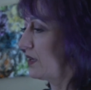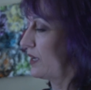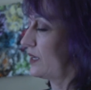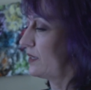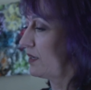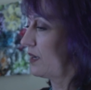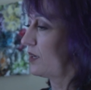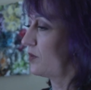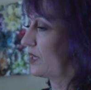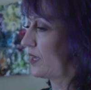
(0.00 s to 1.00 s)
and
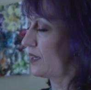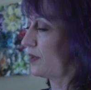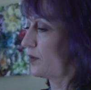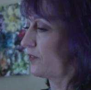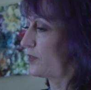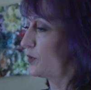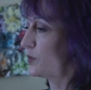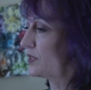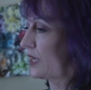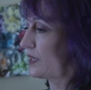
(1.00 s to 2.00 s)
I only had a few
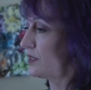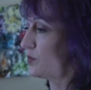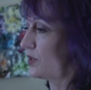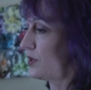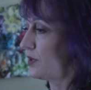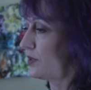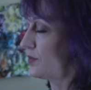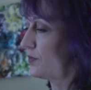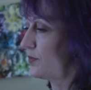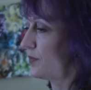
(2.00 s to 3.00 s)
seconds with her
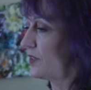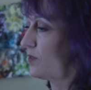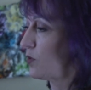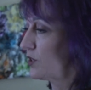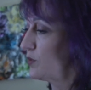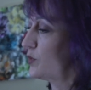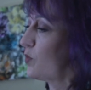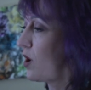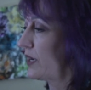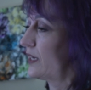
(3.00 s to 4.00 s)
before she was
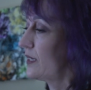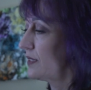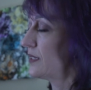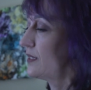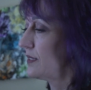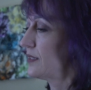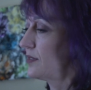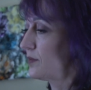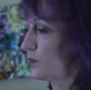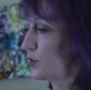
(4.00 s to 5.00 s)
walking into this
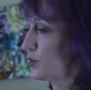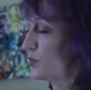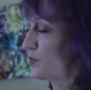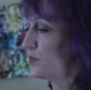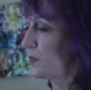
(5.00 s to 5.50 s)
room.